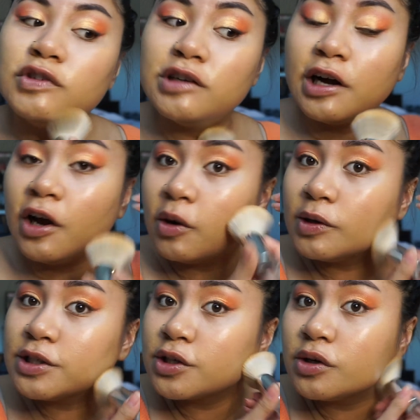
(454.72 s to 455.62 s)
I
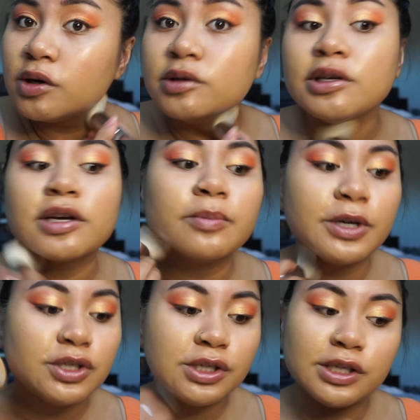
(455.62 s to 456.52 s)
always go on like my
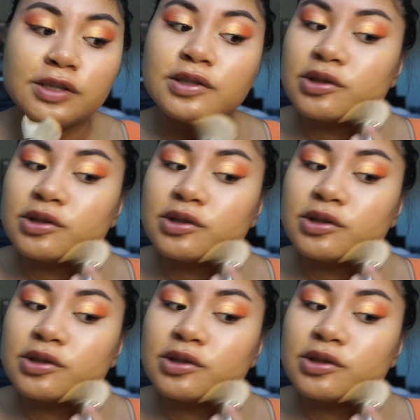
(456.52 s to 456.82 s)
cheeks and